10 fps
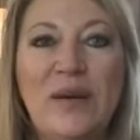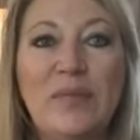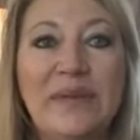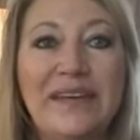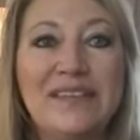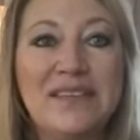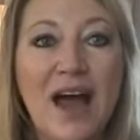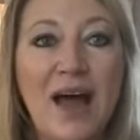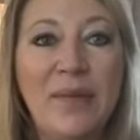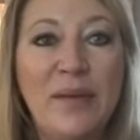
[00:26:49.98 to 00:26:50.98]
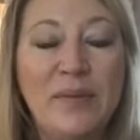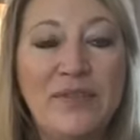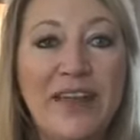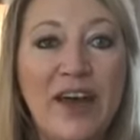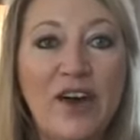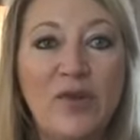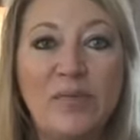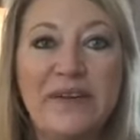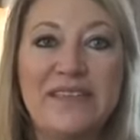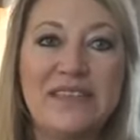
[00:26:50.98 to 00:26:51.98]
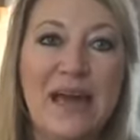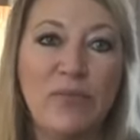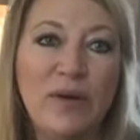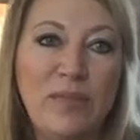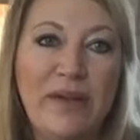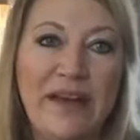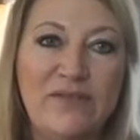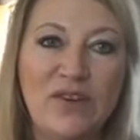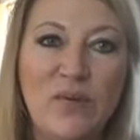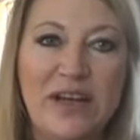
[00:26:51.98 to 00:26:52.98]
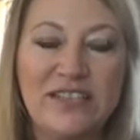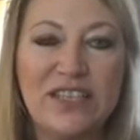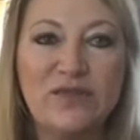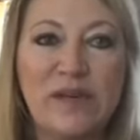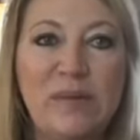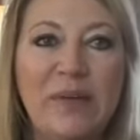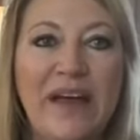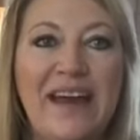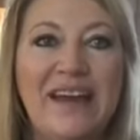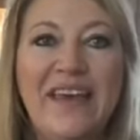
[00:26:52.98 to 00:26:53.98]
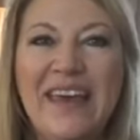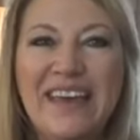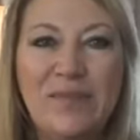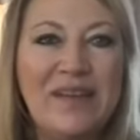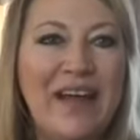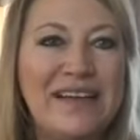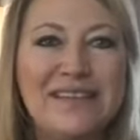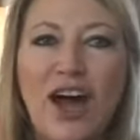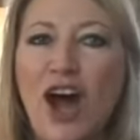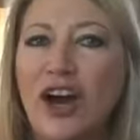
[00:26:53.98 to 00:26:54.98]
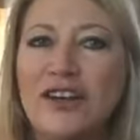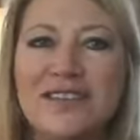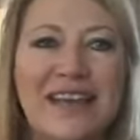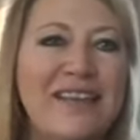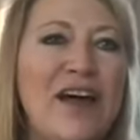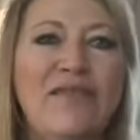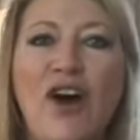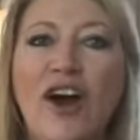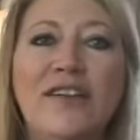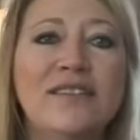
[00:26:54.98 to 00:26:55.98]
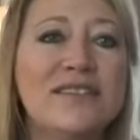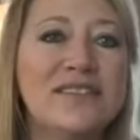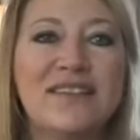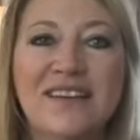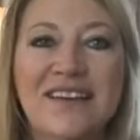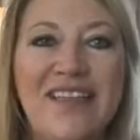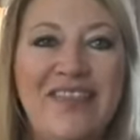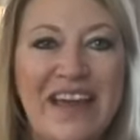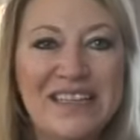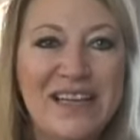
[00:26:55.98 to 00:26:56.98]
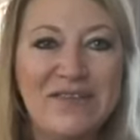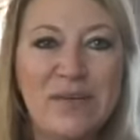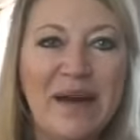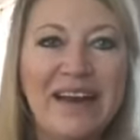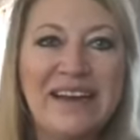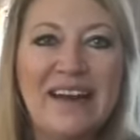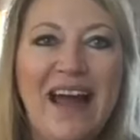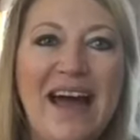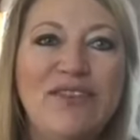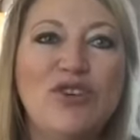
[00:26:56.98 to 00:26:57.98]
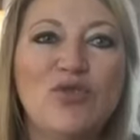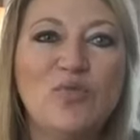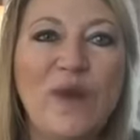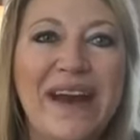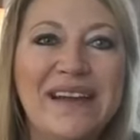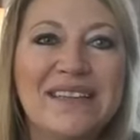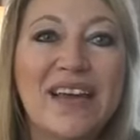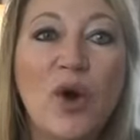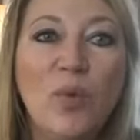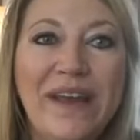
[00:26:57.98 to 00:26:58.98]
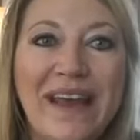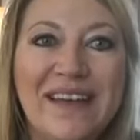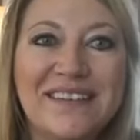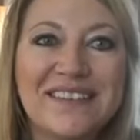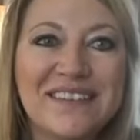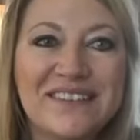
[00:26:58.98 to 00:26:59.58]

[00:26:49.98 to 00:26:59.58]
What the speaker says: Please comment below. Please type replay if you're watching the replay. Give me lots of hearts. I love hearts. Thanks, everybody. Have a great weekend.